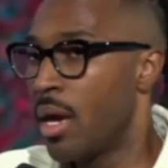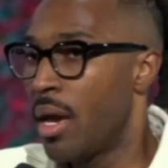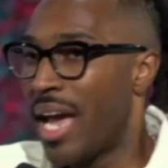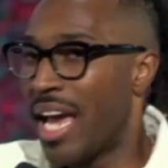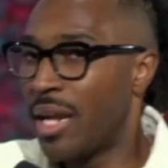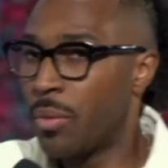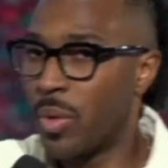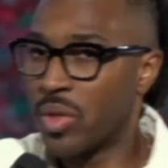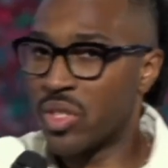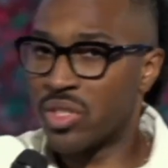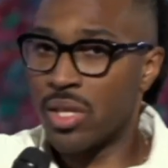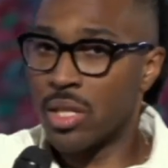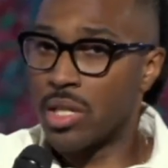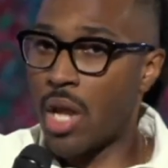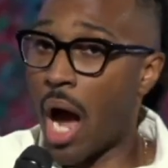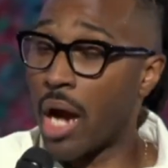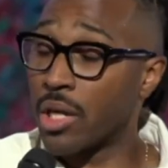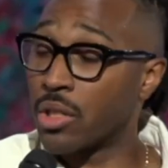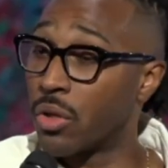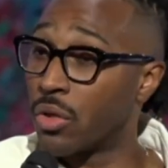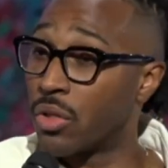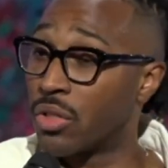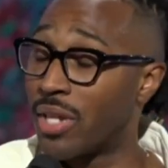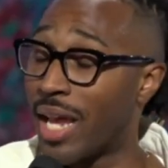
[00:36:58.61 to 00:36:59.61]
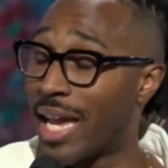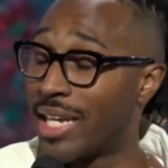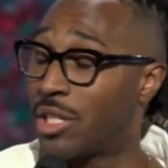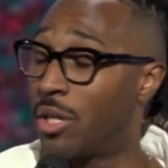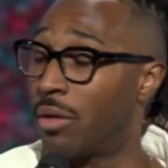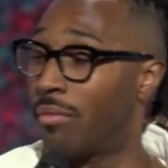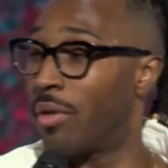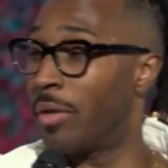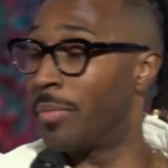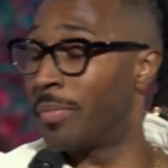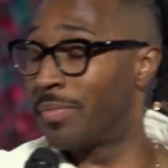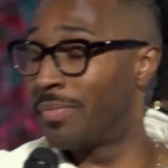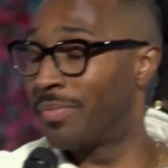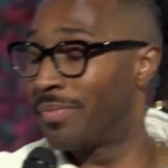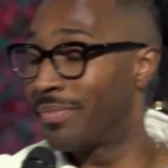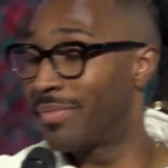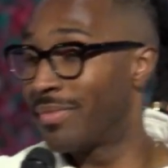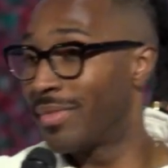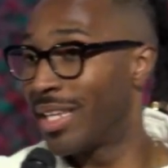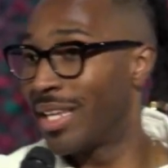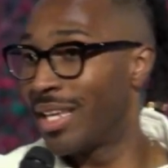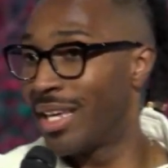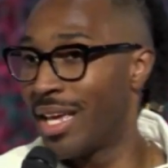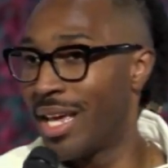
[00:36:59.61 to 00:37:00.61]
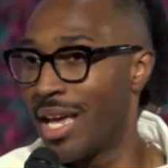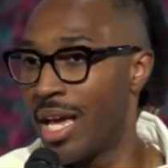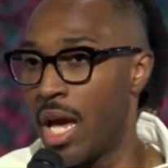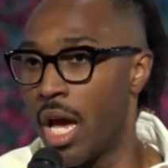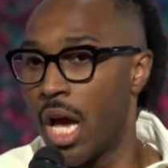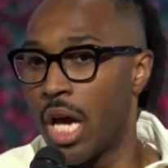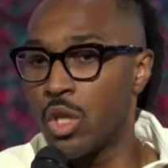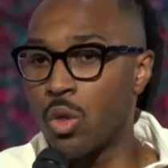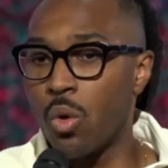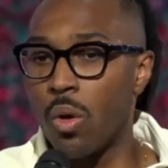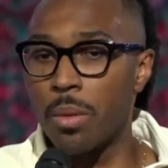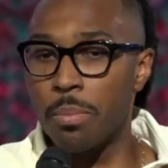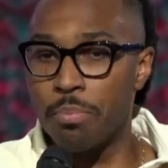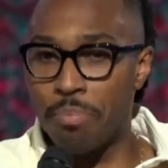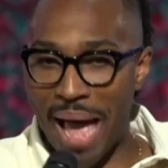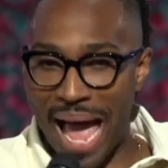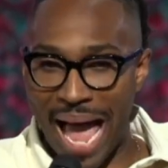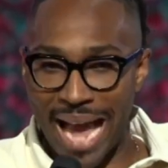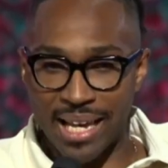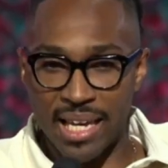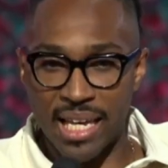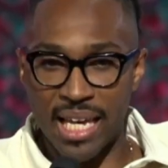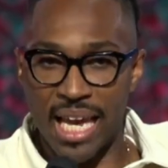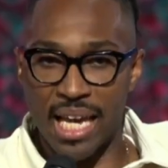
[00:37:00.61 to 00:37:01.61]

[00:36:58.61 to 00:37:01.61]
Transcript: in which the doctor said to him, "Your back